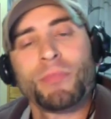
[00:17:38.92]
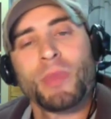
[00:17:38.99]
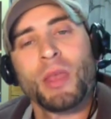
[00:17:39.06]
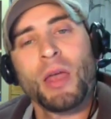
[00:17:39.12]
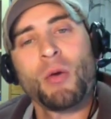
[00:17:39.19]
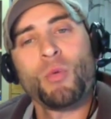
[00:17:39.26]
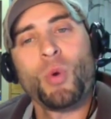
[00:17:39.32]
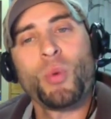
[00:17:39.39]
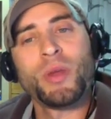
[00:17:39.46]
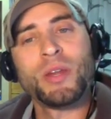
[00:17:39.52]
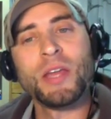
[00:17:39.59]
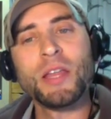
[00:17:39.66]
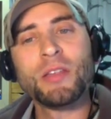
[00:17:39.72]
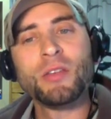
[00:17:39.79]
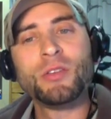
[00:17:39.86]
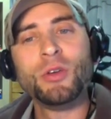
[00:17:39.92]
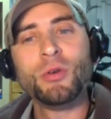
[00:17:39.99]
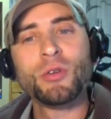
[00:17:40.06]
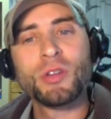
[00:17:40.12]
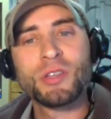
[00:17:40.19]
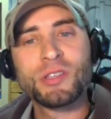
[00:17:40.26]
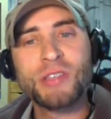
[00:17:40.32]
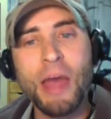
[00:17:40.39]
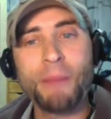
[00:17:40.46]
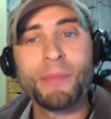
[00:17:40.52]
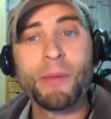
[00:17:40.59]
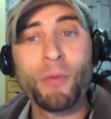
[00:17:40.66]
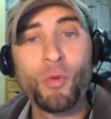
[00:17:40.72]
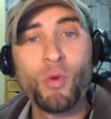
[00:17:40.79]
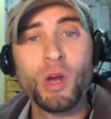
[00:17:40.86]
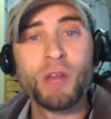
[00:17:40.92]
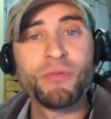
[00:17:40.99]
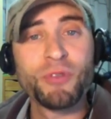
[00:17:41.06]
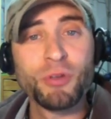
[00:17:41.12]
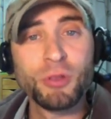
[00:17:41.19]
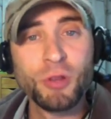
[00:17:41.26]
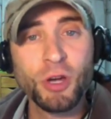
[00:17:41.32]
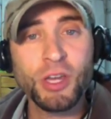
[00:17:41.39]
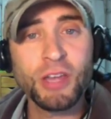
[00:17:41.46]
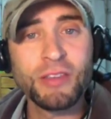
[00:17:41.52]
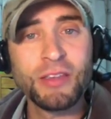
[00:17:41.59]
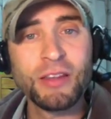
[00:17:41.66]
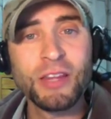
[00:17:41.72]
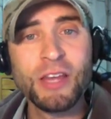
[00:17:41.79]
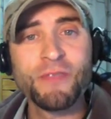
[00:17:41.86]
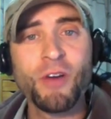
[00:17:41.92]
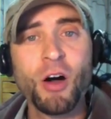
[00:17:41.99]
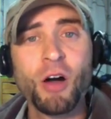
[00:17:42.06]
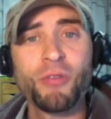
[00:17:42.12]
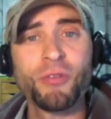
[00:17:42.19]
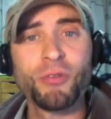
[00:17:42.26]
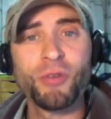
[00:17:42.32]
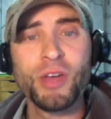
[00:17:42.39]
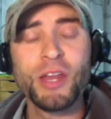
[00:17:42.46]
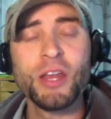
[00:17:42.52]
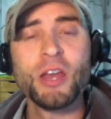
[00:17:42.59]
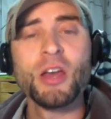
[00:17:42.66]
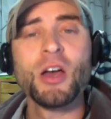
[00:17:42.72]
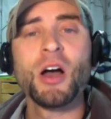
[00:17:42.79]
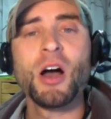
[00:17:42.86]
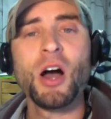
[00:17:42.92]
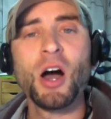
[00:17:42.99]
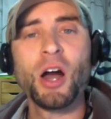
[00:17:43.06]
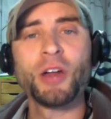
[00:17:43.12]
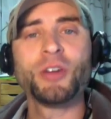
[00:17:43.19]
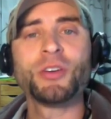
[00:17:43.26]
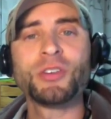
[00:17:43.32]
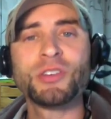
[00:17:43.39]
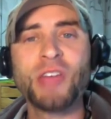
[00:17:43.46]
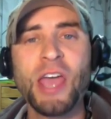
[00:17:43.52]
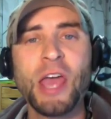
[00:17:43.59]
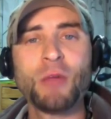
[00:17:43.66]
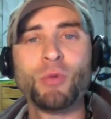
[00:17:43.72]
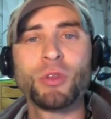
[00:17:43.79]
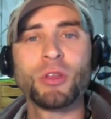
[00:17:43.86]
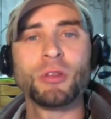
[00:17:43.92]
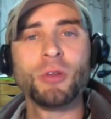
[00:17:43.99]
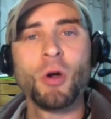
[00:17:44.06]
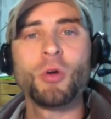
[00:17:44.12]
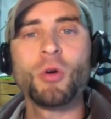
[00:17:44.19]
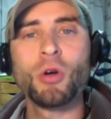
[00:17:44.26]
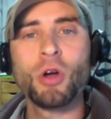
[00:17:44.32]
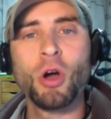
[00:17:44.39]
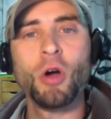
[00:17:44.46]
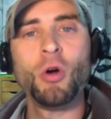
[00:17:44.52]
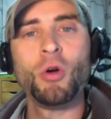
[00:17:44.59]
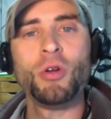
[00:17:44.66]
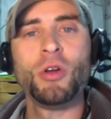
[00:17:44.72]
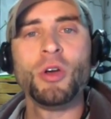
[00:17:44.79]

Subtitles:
What we need to do, step number 1, if you're looking to live off-grid, understand what the local code